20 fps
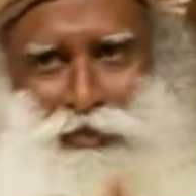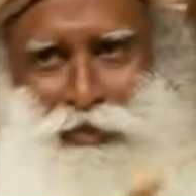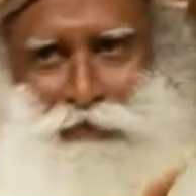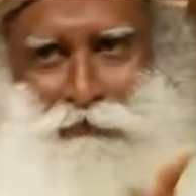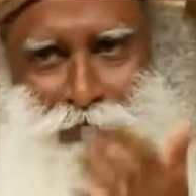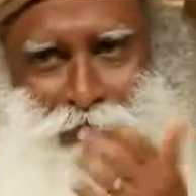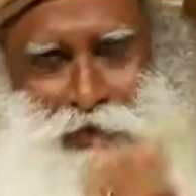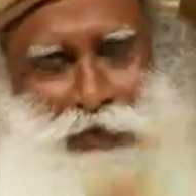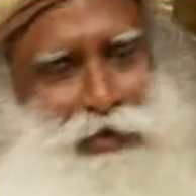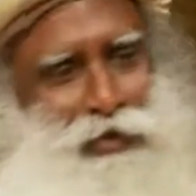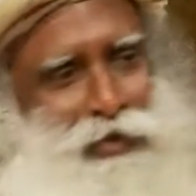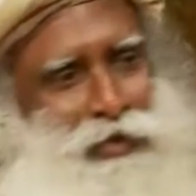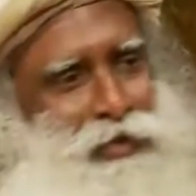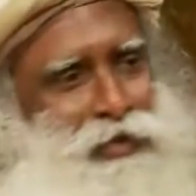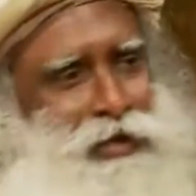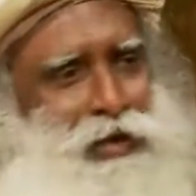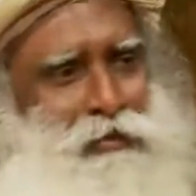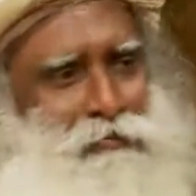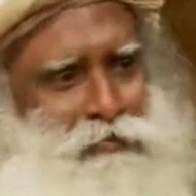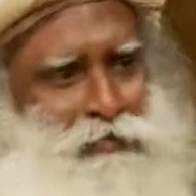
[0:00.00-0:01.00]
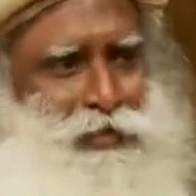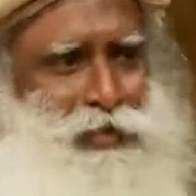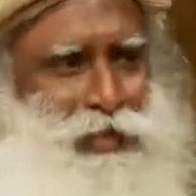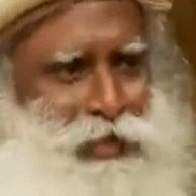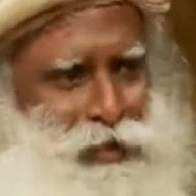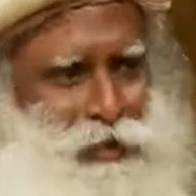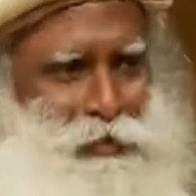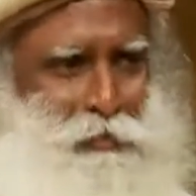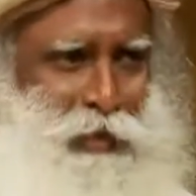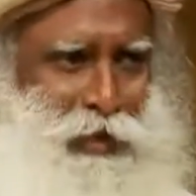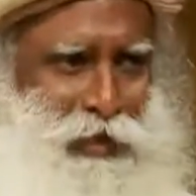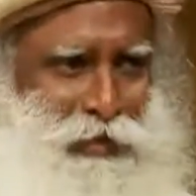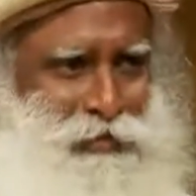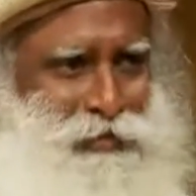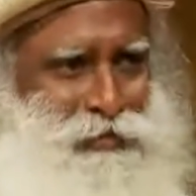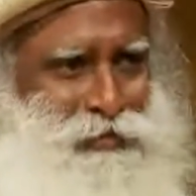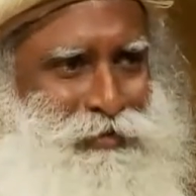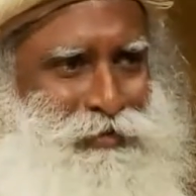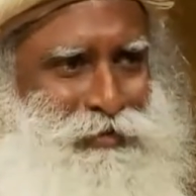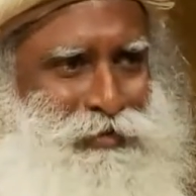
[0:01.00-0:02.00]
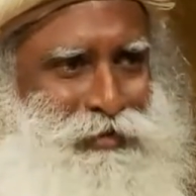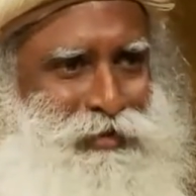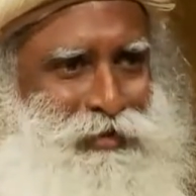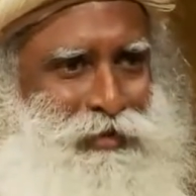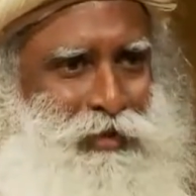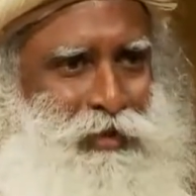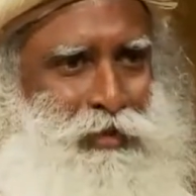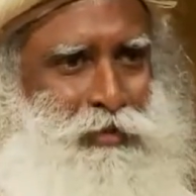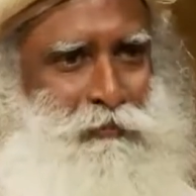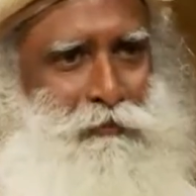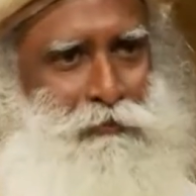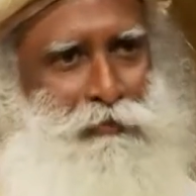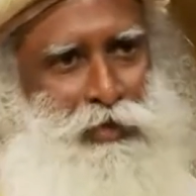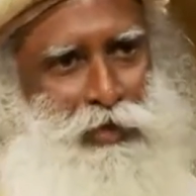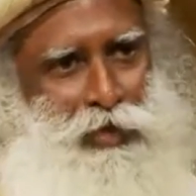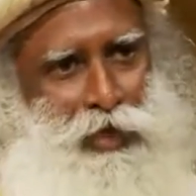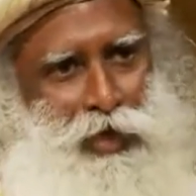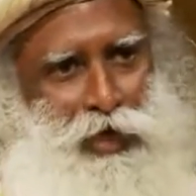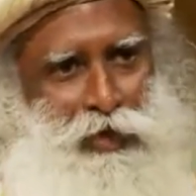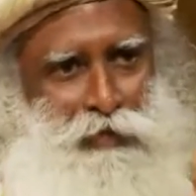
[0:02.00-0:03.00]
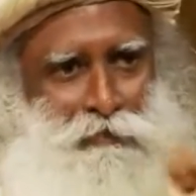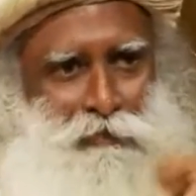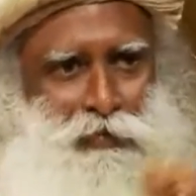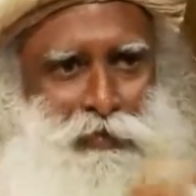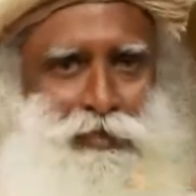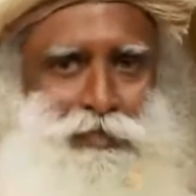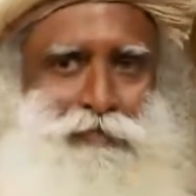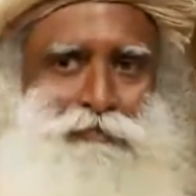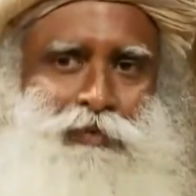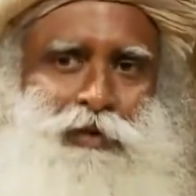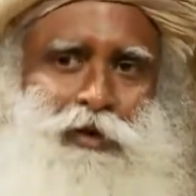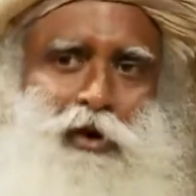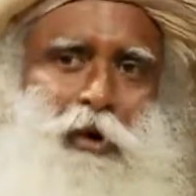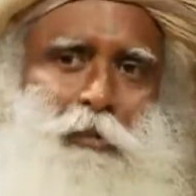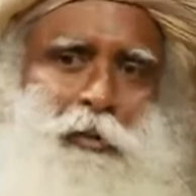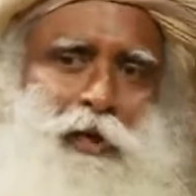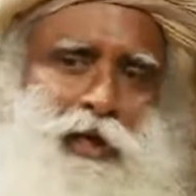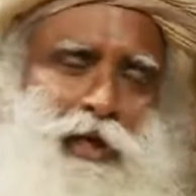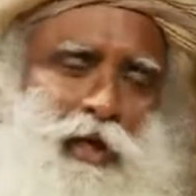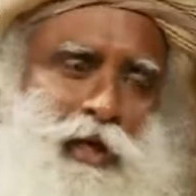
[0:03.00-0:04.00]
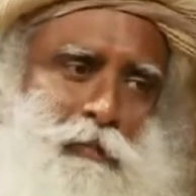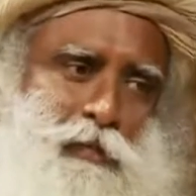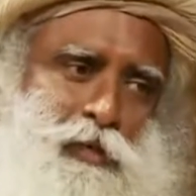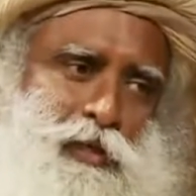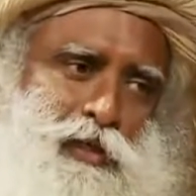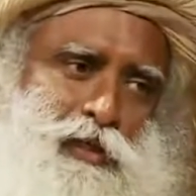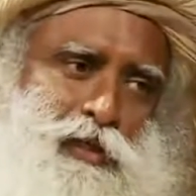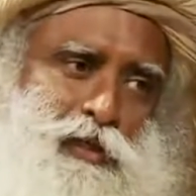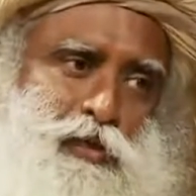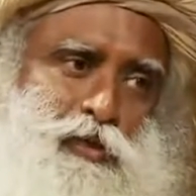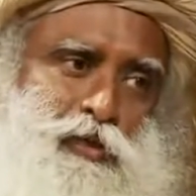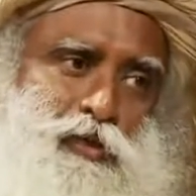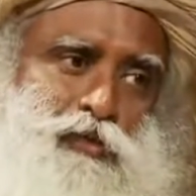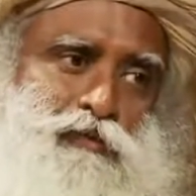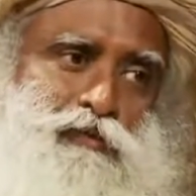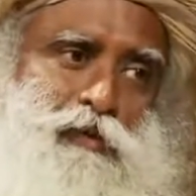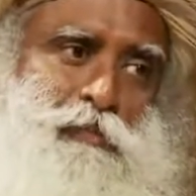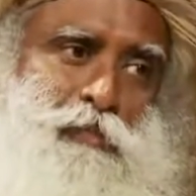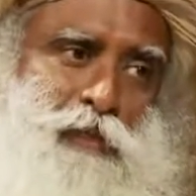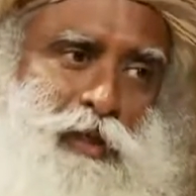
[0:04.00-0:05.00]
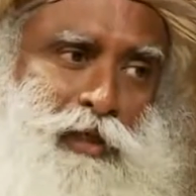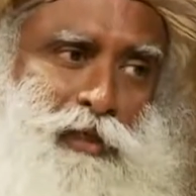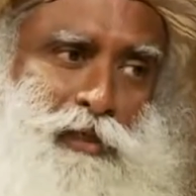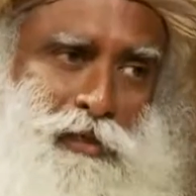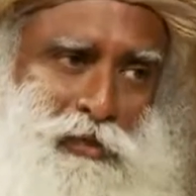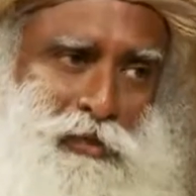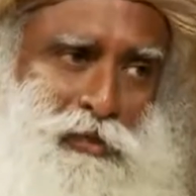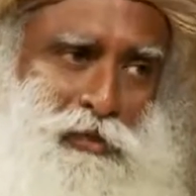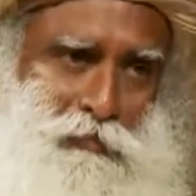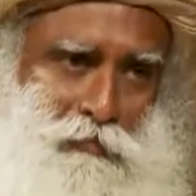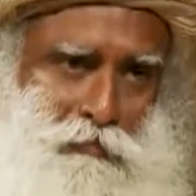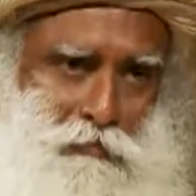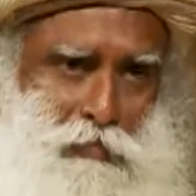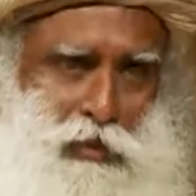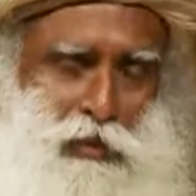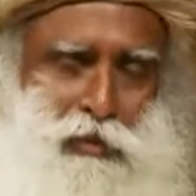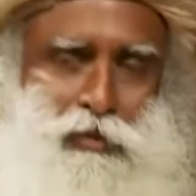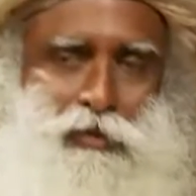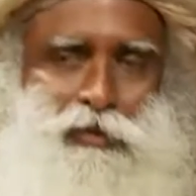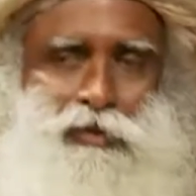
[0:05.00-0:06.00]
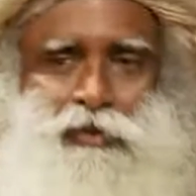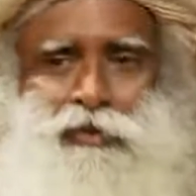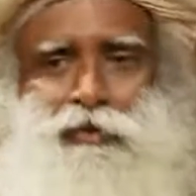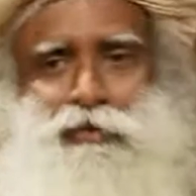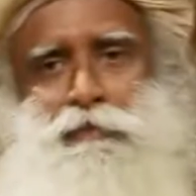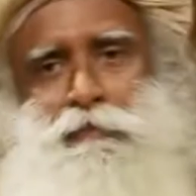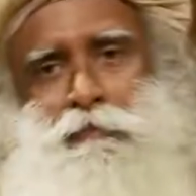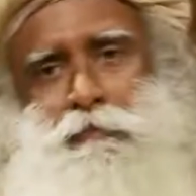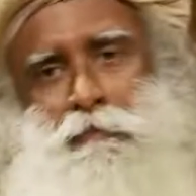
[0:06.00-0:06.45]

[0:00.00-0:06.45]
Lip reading: the way everything is made. We have a phenomenal ability to goof up things because